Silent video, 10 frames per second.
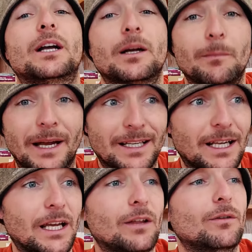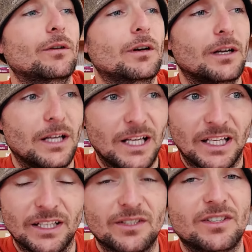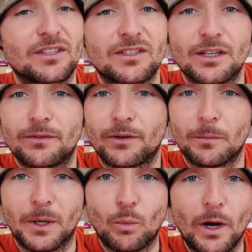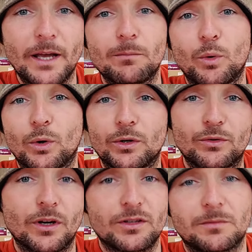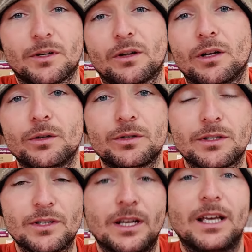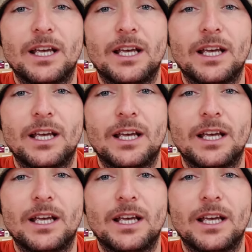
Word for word: come back together, list this stuff on a big whiteboard, draw some conclusions,